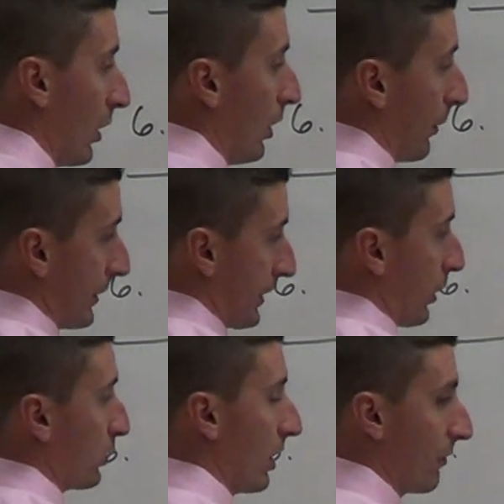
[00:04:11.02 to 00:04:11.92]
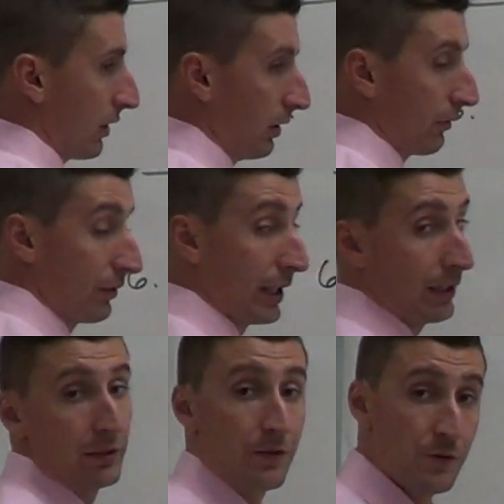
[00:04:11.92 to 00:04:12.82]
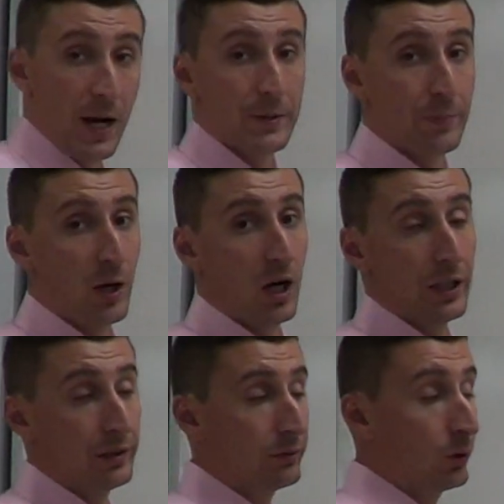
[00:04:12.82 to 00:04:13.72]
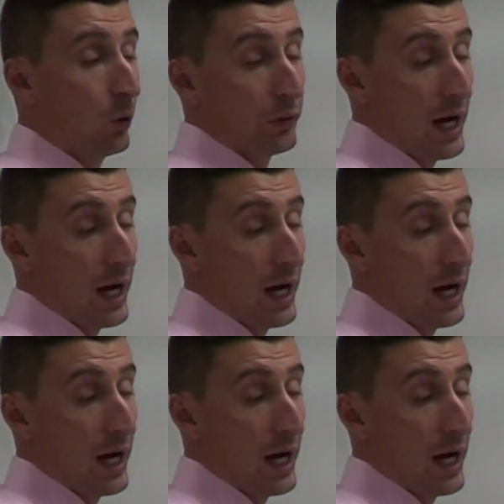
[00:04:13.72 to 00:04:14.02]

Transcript: long because it goes off a cliff, like James Bond, GoldenEye.